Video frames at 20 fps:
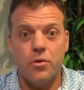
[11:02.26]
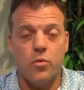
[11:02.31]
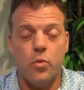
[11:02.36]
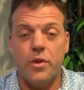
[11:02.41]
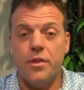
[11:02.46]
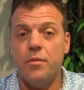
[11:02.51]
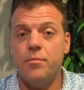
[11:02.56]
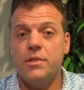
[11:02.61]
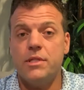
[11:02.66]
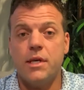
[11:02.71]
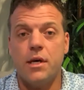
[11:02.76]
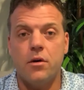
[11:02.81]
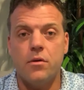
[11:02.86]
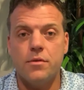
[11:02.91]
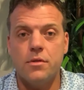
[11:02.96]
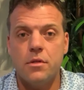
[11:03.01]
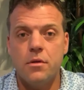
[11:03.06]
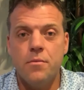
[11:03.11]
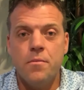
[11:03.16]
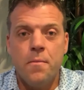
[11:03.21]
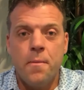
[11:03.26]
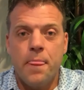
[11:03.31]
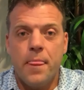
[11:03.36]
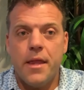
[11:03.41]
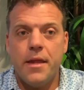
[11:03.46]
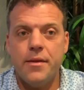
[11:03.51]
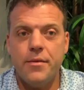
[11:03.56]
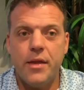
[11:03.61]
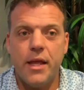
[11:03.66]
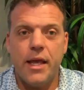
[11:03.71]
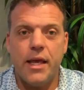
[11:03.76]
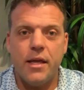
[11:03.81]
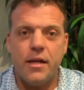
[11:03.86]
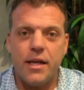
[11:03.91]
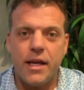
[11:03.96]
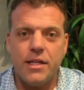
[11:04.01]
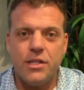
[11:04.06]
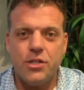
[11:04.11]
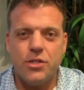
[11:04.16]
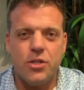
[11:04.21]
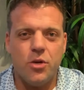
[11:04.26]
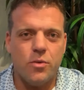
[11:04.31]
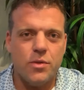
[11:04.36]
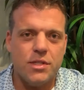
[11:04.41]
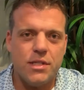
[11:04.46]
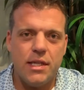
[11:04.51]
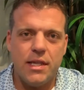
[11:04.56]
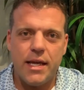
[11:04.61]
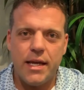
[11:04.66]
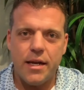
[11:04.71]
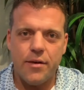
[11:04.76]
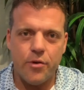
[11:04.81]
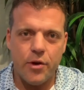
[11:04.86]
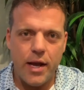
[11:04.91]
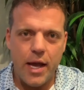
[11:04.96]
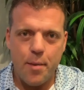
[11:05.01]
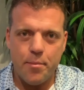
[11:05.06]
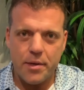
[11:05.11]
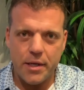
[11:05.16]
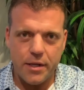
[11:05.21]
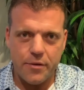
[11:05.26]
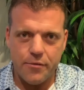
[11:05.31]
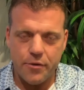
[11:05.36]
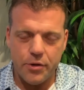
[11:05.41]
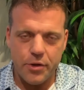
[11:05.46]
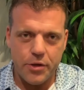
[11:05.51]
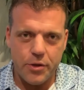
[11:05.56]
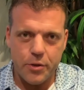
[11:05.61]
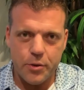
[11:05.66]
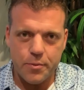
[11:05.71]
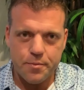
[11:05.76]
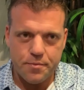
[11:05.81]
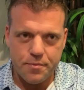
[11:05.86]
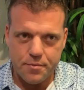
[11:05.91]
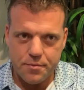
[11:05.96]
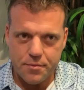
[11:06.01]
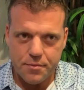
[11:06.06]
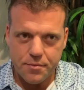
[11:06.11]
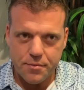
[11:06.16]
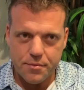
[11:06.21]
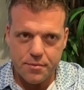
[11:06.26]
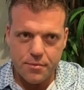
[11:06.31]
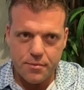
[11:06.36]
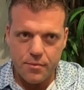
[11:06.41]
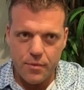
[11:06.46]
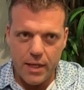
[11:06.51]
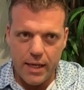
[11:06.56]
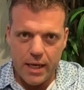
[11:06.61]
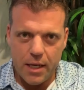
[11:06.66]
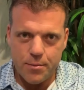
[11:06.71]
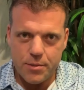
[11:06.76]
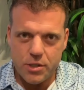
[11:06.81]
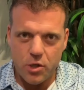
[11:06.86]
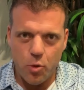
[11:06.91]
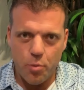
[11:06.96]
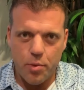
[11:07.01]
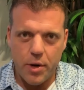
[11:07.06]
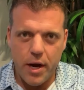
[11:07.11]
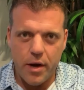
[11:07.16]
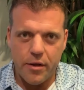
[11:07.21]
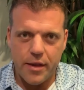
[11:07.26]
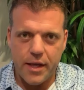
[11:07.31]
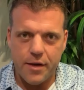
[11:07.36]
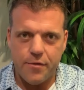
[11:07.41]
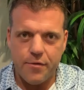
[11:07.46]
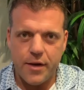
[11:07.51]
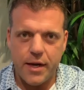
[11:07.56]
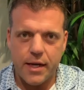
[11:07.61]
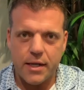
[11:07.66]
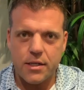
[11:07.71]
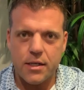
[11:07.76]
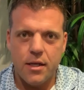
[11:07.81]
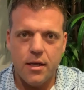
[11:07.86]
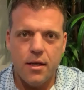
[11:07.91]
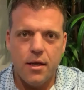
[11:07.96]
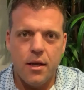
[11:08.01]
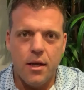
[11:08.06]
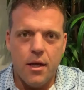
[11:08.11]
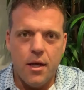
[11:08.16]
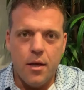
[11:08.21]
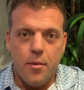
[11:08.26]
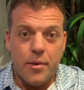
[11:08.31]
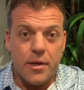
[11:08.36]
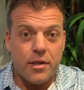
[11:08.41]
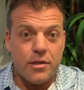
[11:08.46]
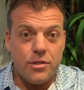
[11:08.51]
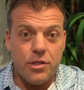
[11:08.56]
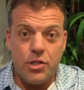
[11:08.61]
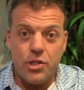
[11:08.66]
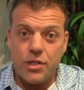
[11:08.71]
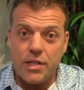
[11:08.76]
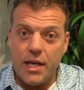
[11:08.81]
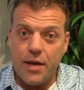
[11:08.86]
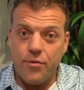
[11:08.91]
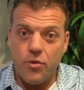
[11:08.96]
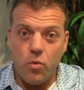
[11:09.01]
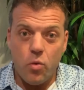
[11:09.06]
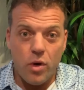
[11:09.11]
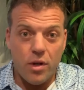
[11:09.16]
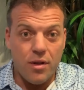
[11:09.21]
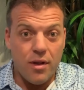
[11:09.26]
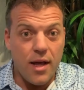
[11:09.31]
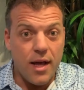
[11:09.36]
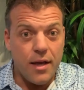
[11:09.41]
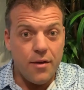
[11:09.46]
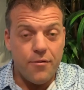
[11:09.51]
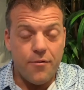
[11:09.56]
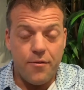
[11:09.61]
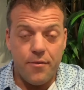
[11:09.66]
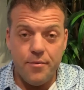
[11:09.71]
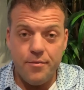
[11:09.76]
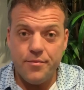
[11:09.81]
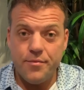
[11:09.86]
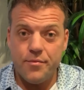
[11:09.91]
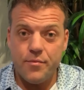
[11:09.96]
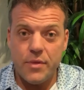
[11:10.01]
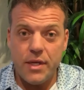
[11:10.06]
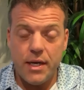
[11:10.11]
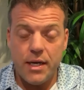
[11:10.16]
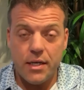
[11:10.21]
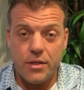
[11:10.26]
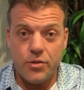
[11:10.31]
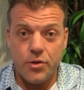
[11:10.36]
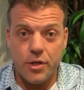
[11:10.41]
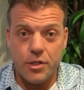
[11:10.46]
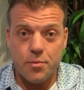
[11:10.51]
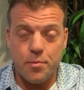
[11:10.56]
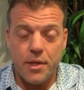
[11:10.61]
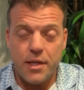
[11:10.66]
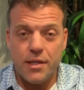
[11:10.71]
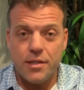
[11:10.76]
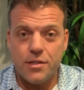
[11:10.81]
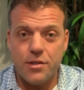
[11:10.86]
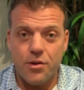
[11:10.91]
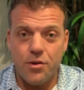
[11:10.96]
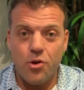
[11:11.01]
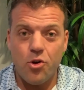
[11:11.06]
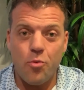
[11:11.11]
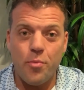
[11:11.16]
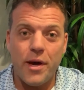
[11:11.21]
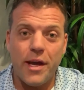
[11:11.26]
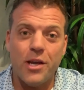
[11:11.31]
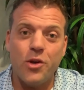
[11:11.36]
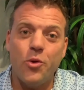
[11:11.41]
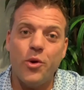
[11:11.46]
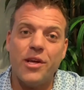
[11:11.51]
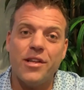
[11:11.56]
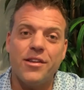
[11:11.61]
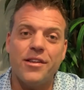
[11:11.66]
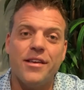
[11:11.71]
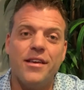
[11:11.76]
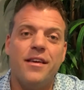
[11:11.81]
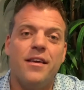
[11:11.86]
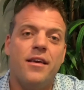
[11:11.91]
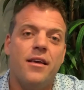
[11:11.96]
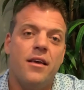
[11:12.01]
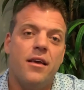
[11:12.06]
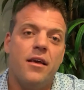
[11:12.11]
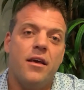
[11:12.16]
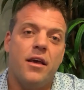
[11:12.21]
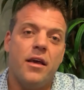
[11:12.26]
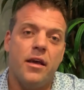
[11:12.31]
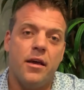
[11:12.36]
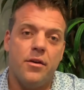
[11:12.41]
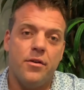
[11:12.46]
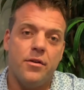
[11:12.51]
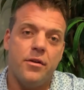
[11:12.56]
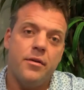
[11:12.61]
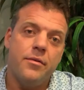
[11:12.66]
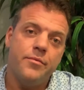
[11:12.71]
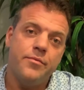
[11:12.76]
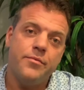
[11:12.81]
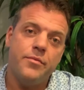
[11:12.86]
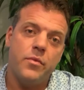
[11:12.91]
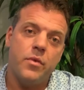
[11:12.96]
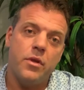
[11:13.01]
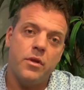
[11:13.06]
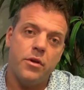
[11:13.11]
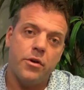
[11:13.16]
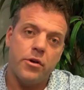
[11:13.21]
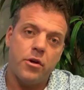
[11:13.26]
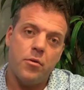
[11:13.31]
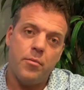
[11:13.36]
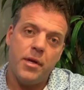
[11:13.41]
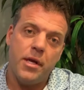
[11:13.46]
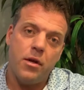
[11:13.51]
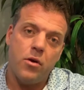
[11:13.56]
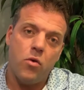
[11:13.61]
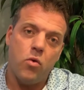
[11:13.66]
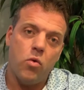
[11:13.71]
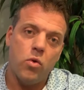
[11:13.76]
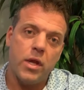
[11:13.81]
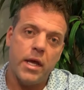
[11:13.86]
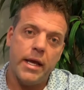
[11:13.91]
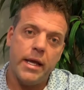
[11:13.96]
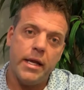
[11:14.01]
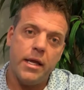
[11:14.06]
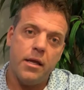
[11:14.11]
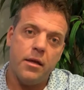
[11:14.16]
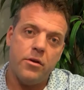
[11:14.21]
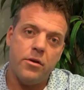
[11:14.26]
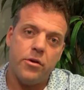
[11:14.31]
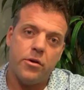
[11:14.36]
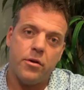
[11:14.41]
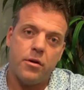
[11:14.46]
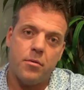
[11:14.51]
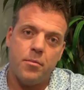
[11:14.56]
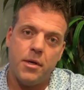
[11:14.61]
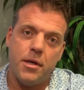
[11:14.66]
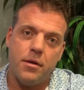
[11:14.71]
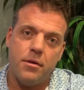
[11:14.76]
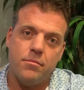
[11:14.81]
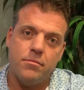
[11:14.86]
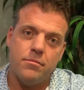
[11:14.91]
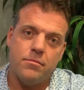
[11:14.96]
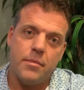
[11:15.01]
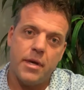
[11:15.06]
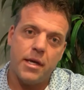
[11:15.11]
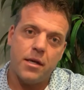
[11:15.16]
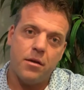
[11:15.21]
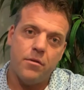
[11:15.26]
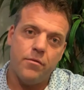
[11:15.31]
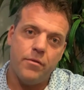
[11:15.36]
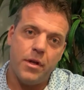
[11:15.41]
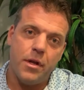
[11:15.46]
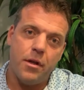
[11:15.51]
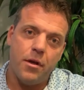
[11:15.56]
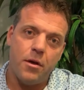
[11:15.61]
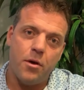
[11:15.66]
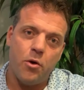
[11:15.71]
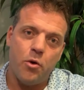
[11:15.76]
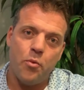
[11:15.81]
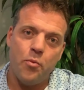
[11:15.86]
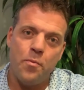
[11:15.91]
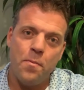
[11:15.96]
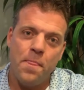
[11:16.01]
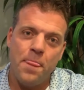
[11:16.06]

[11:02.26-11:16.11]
with themselves. And I just don't see that ever happening for you. And I'm so proud of that fact, because you just have the one life. Trust me, it's going to go by quickly, and you're going to be an old lady, and you're going to be making a video